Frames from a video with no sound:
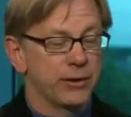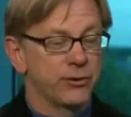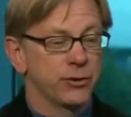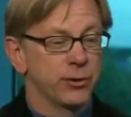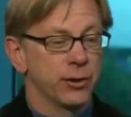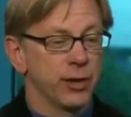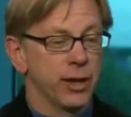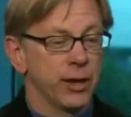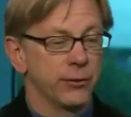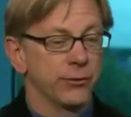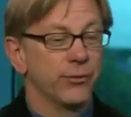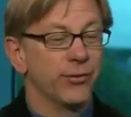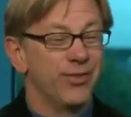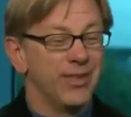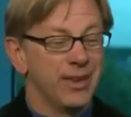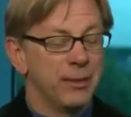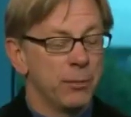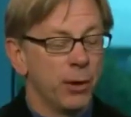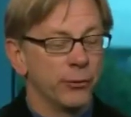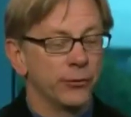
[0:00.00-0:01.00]
Action as
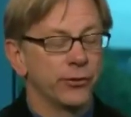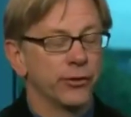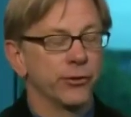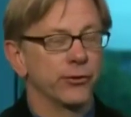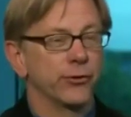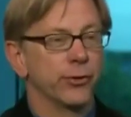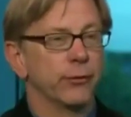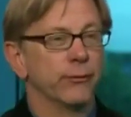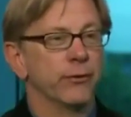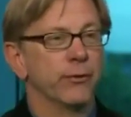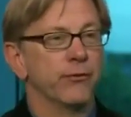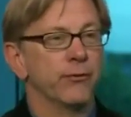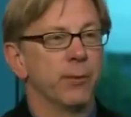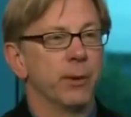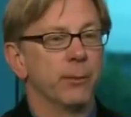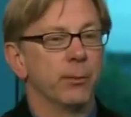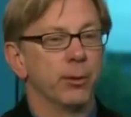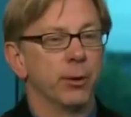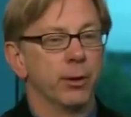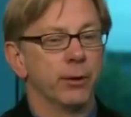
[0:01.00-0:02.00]
the most conservative
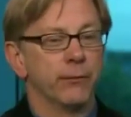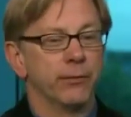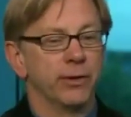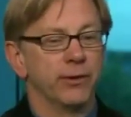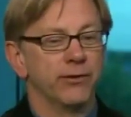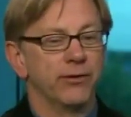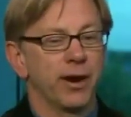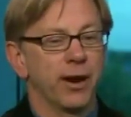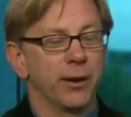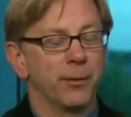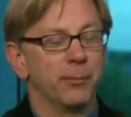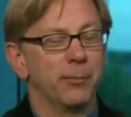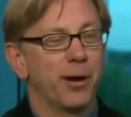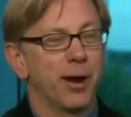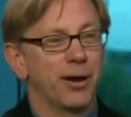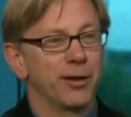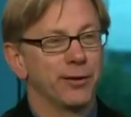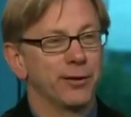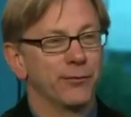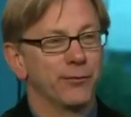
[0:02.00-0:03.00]
member of the entire
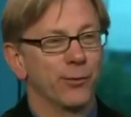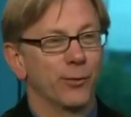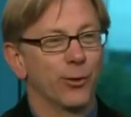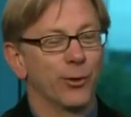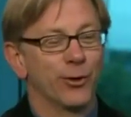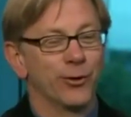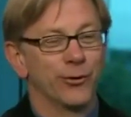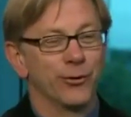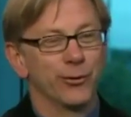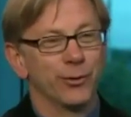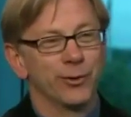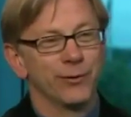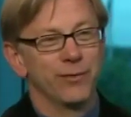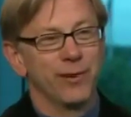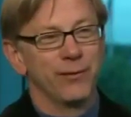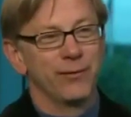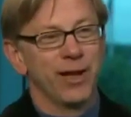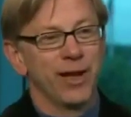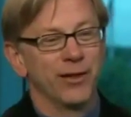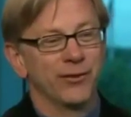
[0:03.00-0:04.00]
body of
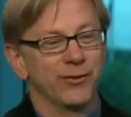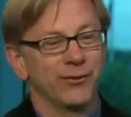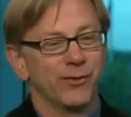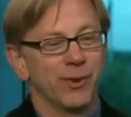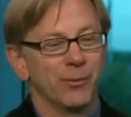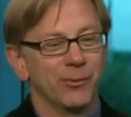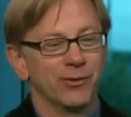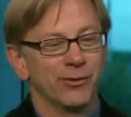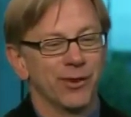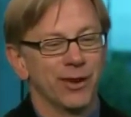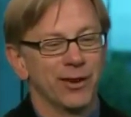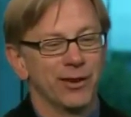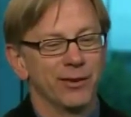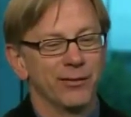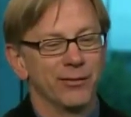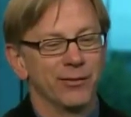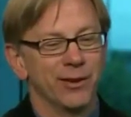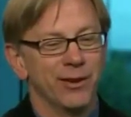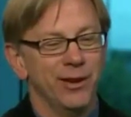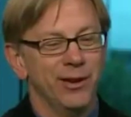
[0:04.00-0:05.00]
435 House of
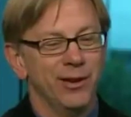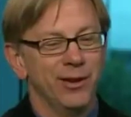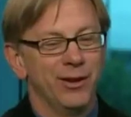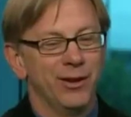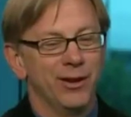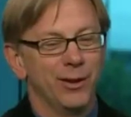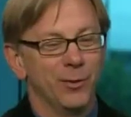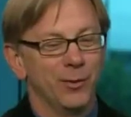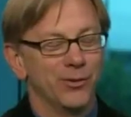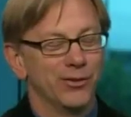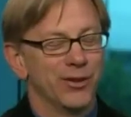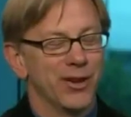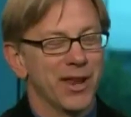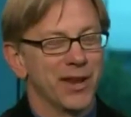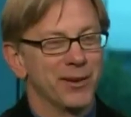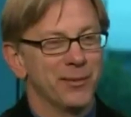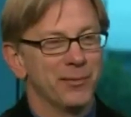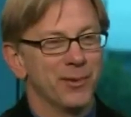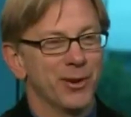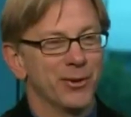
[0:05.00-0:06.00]
Representatives was an
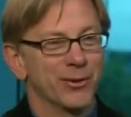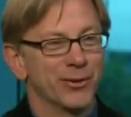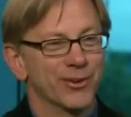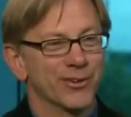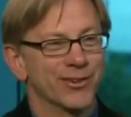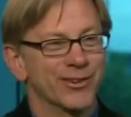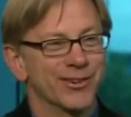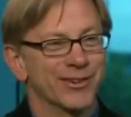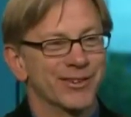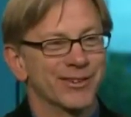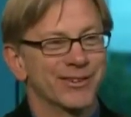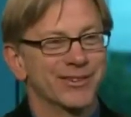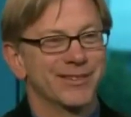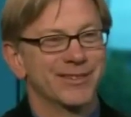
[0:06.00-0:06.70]
added bonus.